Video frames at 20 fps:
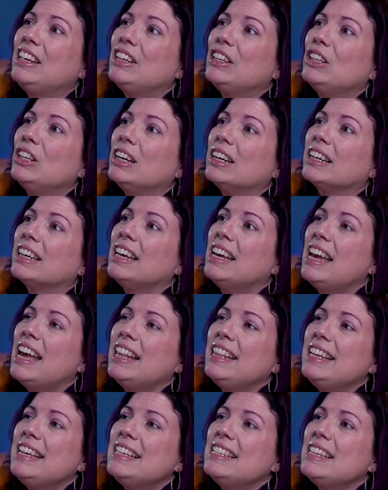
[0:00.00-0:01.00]
Look,
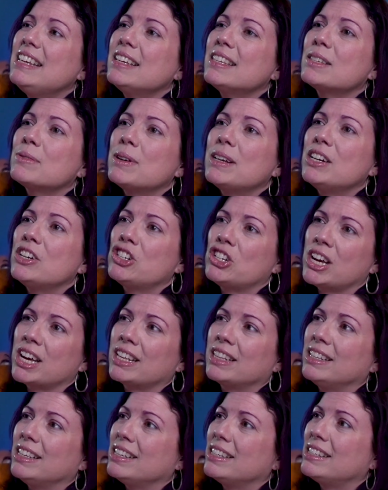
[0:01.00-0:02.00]
the easiest way to
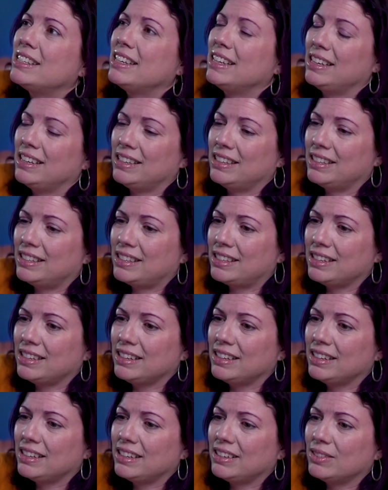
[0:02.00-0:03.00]
check this is,
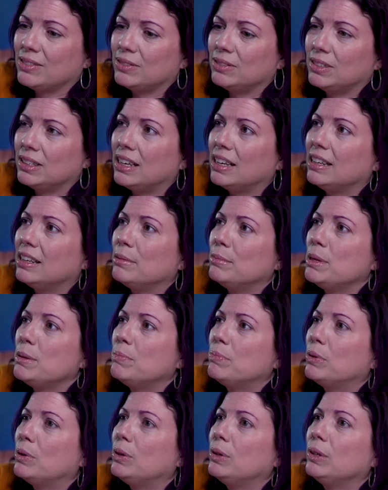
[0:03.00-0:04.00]
hold on, let me
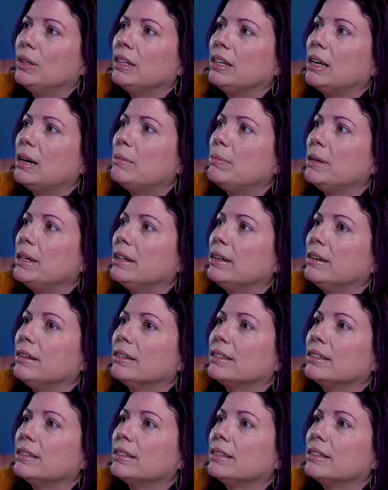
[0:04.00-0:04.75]
pull it up here.